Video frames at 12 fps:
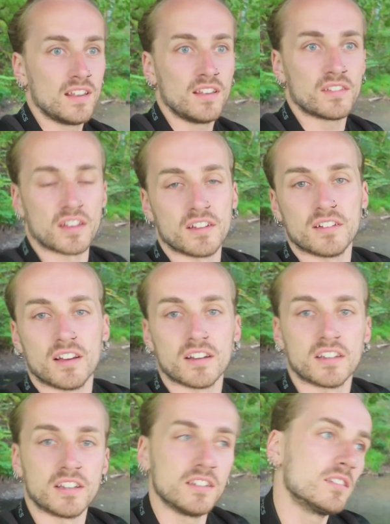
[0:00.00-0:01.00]
So I'm
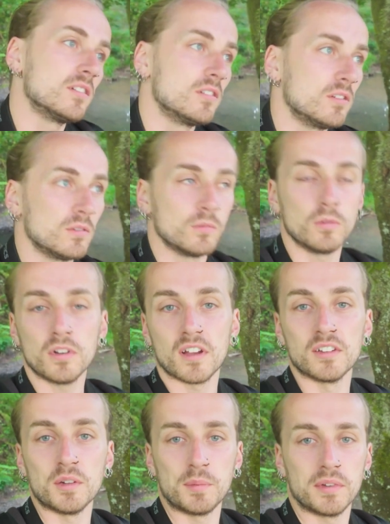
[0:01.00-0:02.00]
gonna walk
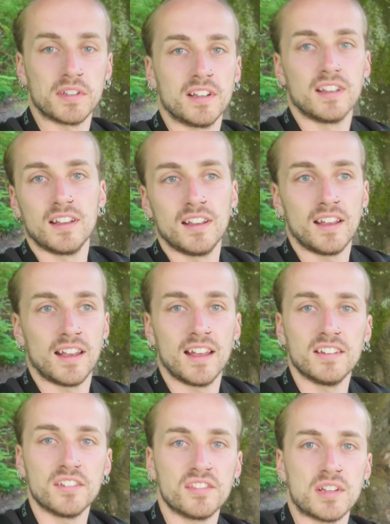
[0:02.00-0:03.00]
on up
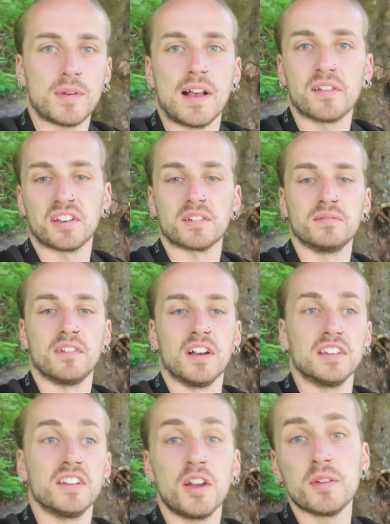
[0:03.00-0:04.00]
and just see what else I can
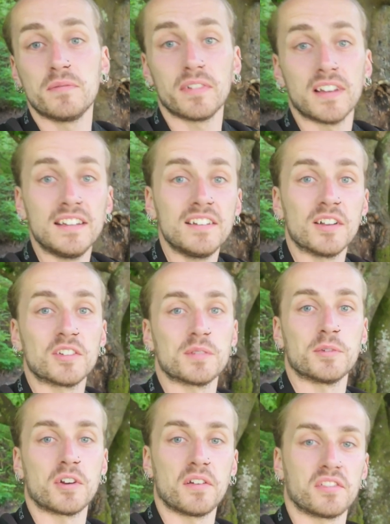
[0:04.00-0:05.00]
find. Hopefully I'll
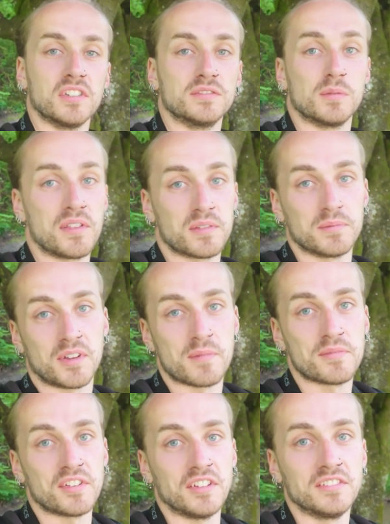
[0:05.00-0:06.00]
come across another one
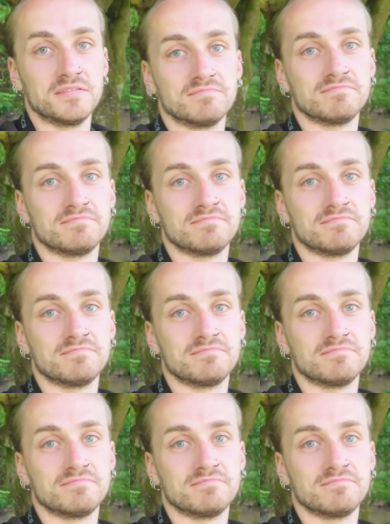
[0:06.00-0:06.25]
sometime soon.